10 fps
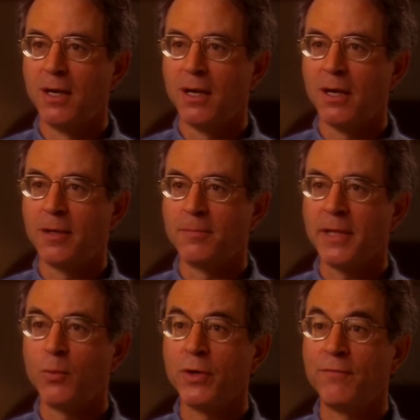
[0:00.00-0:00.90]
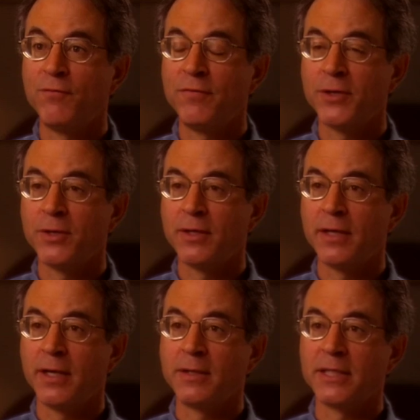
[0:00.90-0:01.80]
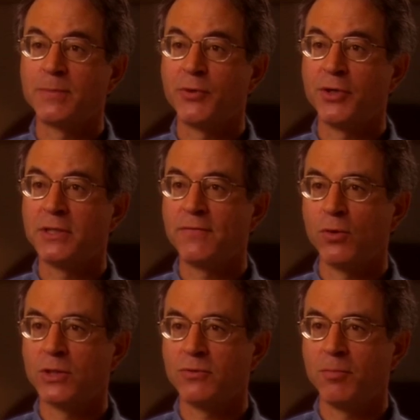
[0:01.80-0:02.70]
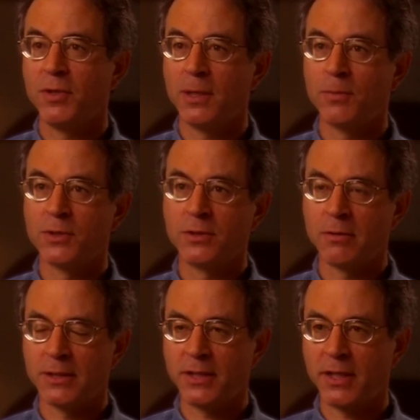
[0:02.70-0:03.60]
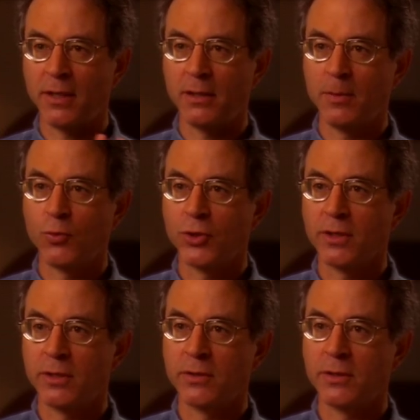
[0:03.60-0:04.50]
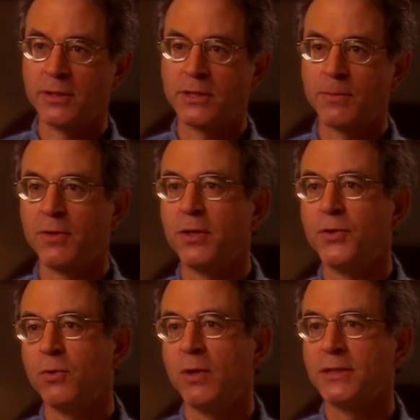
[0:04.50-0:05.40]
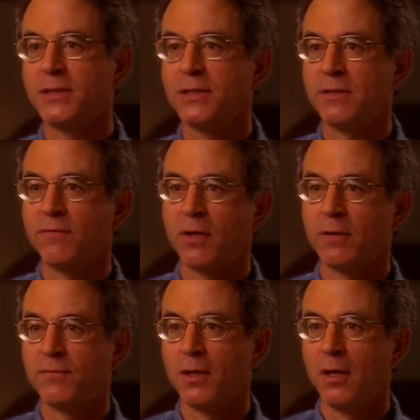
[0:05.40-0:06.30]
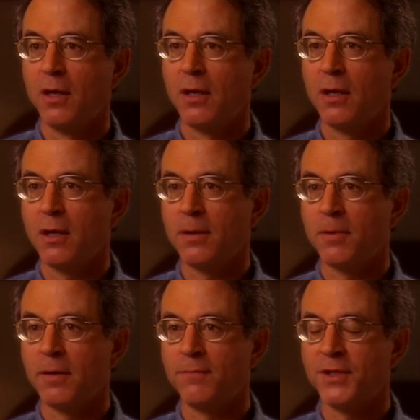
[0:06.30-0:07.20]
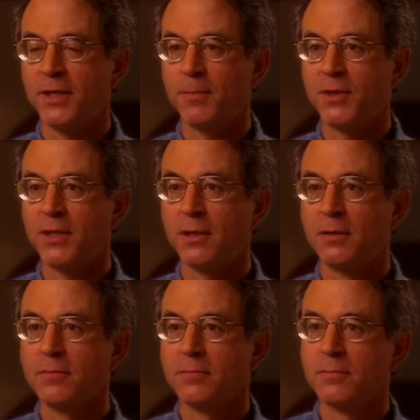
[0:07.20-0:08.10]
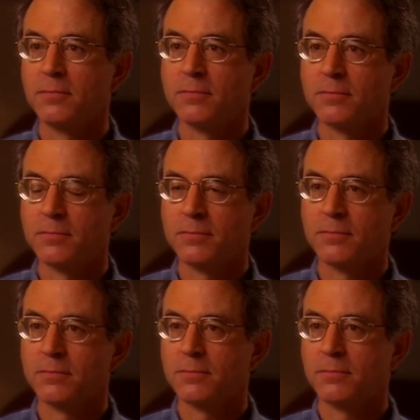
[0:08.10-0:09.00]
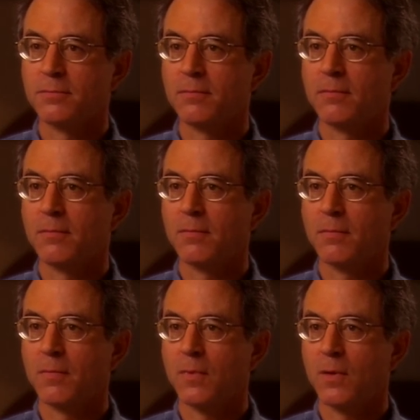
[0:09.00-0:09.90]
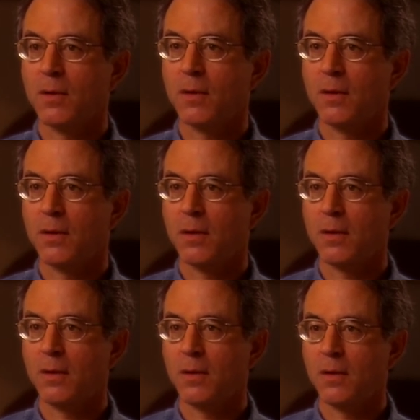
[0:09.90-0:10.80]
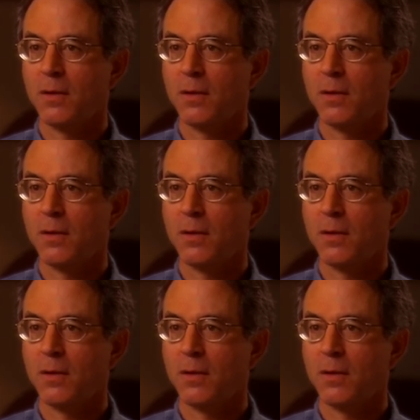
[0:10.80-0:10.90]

Um, and we figured that experienced folks would be able to articulate more clearly some of the nuances involved um, of DMT. Had everybody had everybody done DMT, or were there you know just